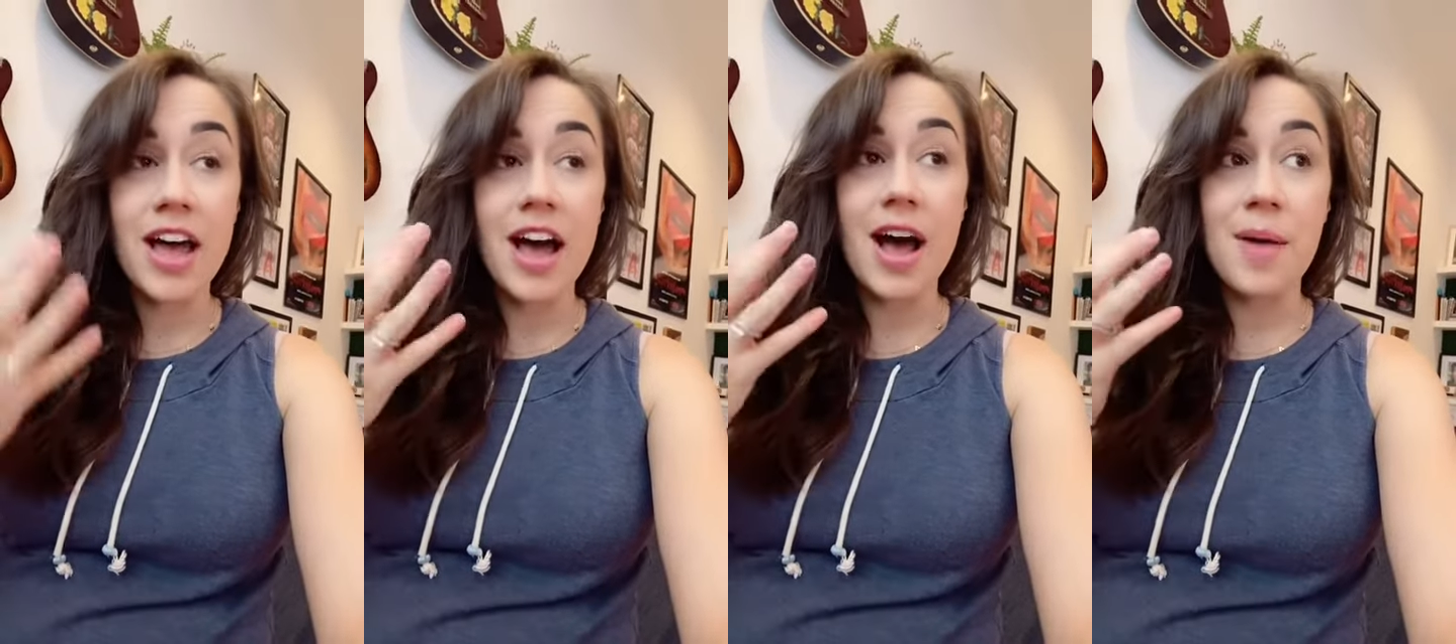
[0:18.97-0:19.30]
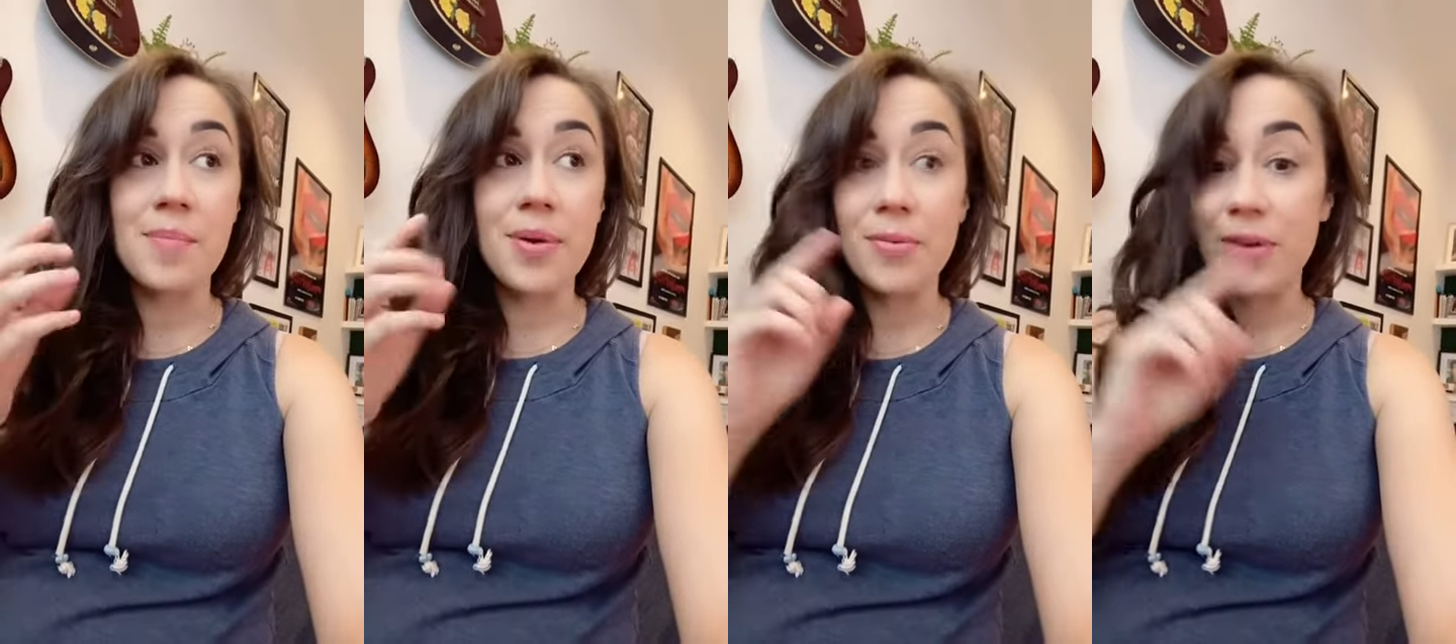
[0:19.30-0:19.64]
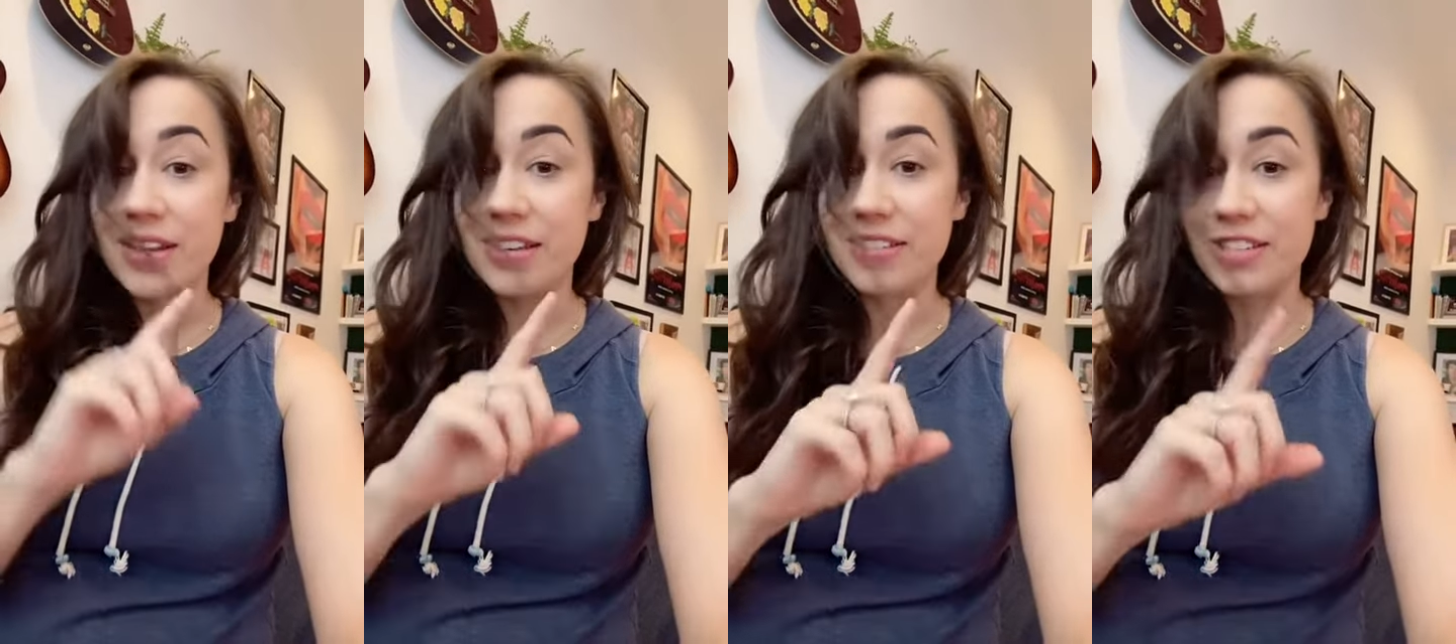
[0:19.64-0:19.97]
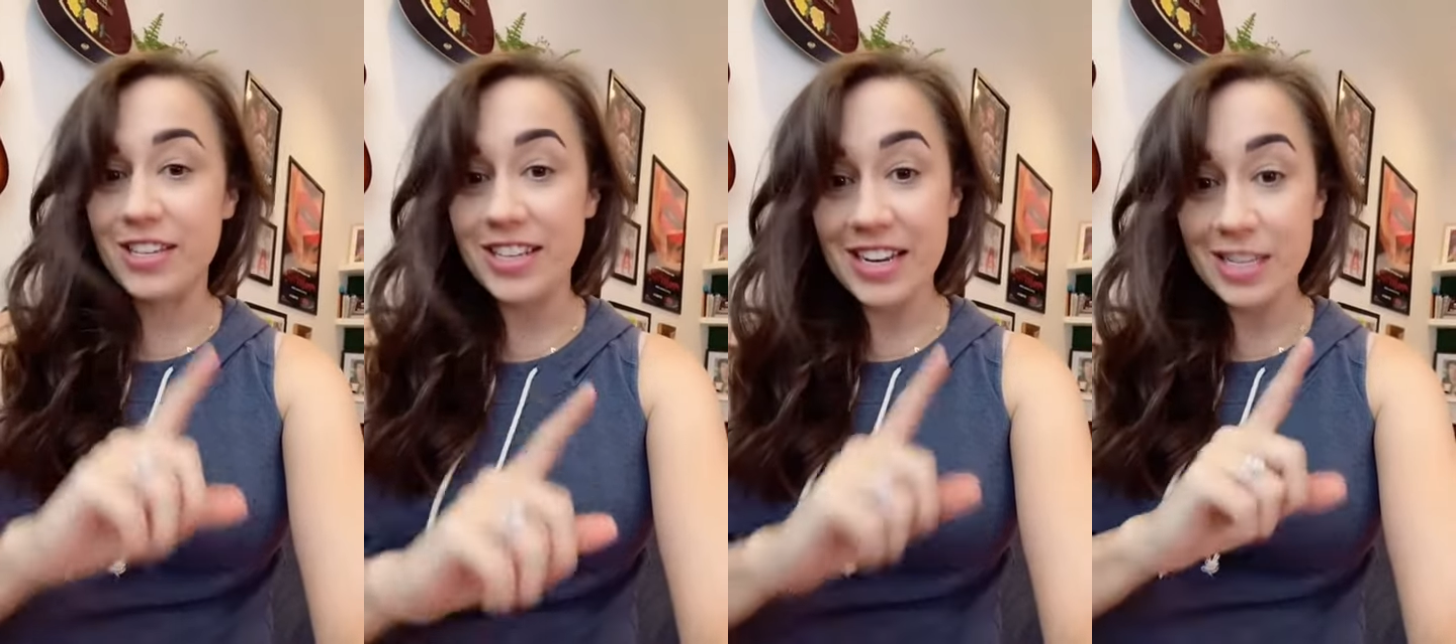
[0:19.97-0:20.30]
Um, but what
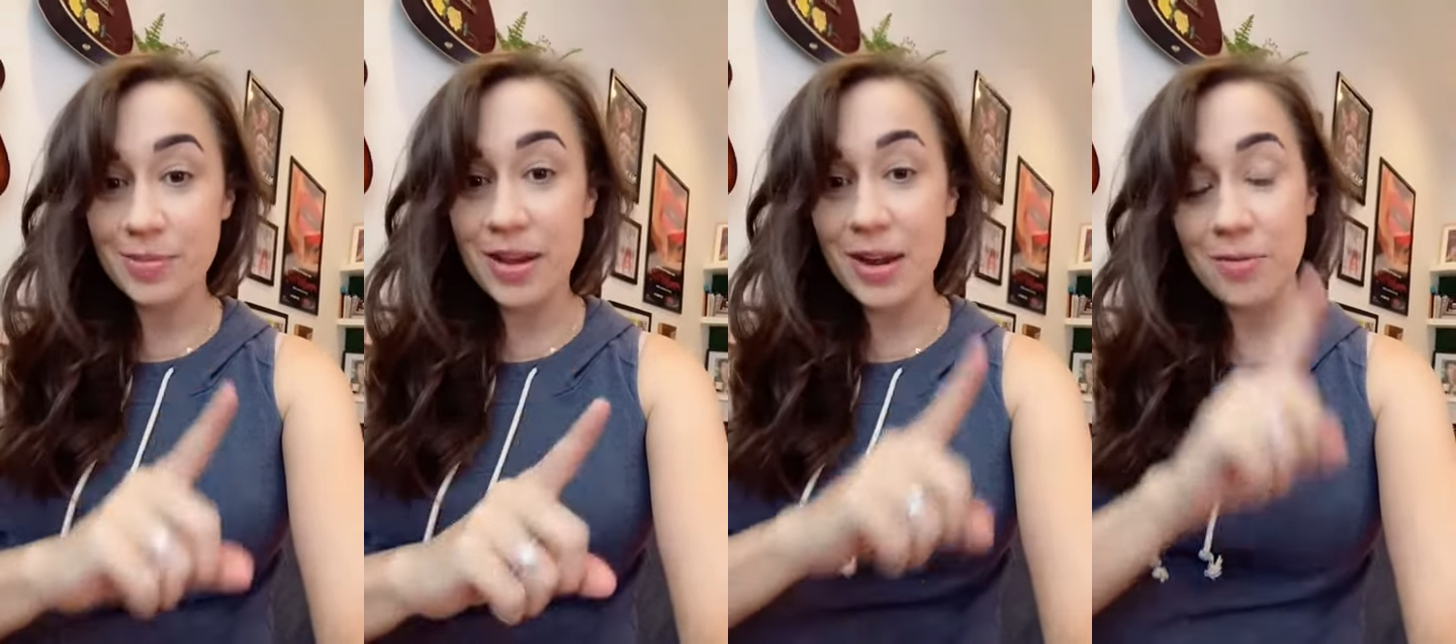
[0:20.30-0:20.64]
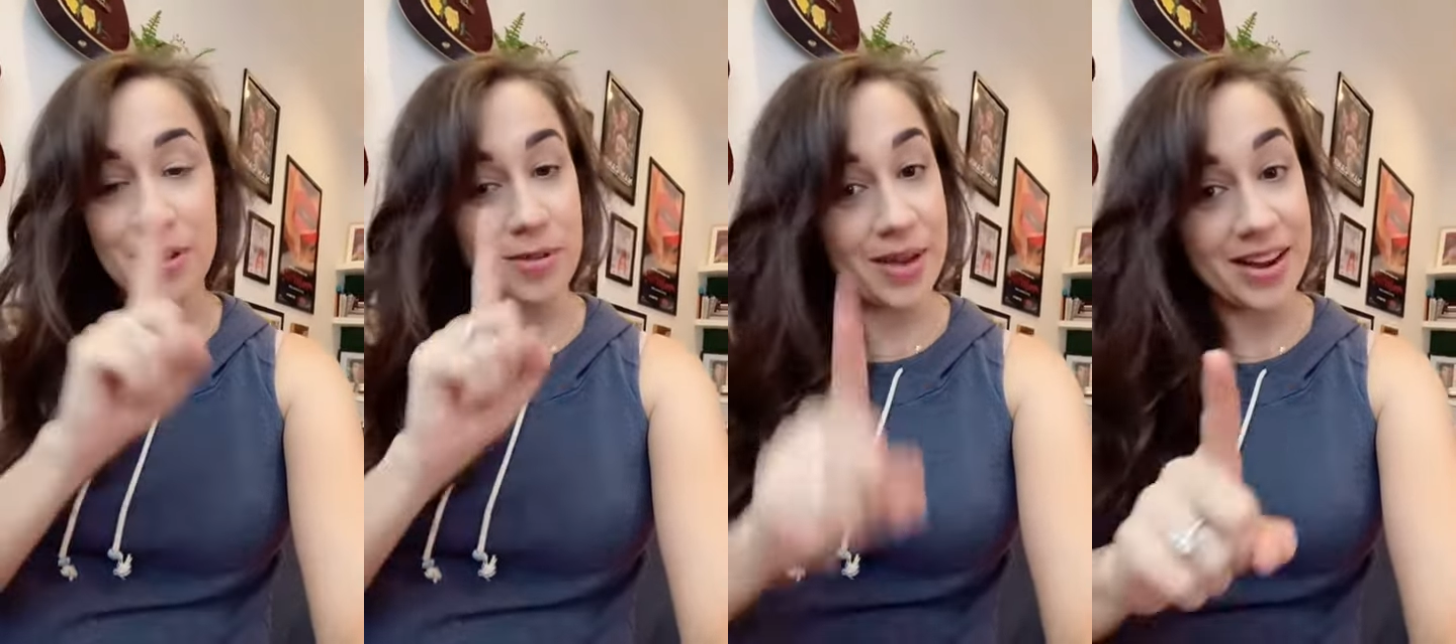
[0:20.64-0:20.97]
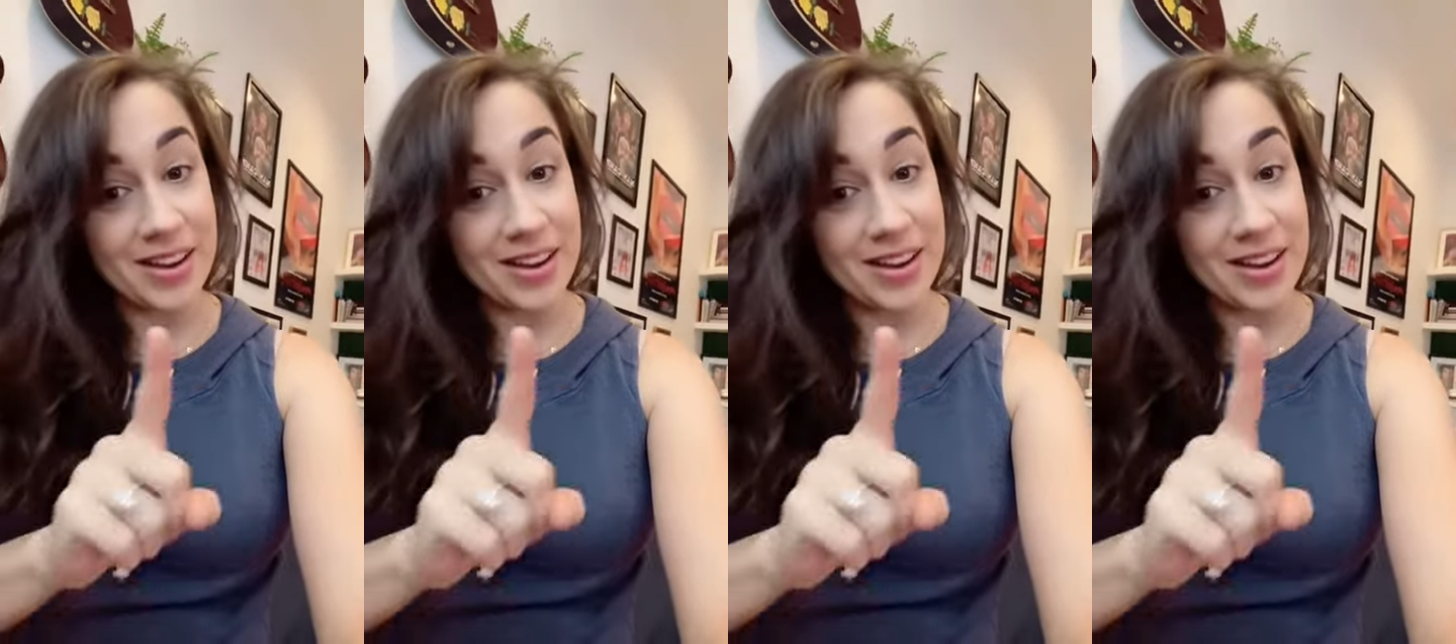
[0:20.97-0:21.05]
she didn't explain and what you might